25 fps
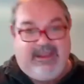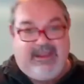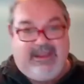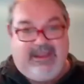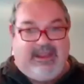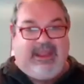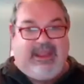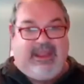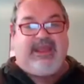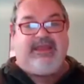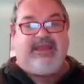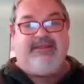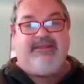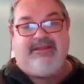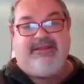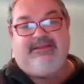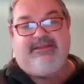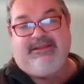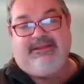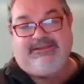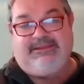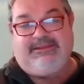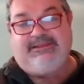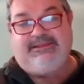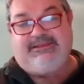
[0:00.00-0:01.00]
and
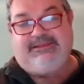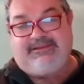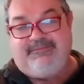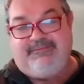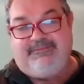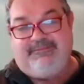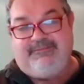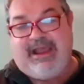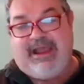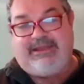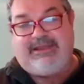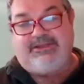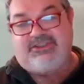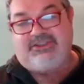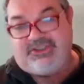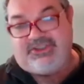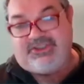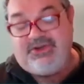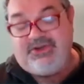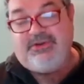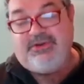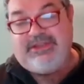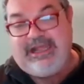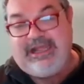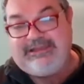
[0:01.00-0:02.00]
this is minus
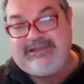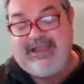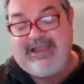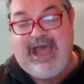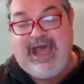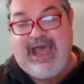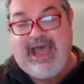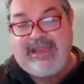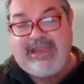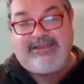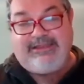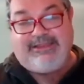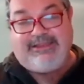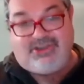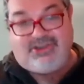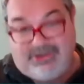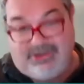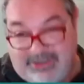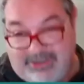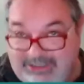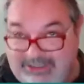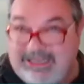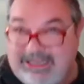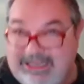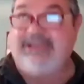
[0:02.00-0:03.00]
2 delta I, the
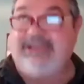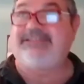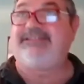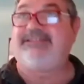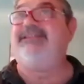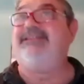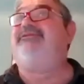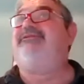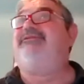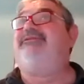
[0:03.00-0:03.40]
generalized degree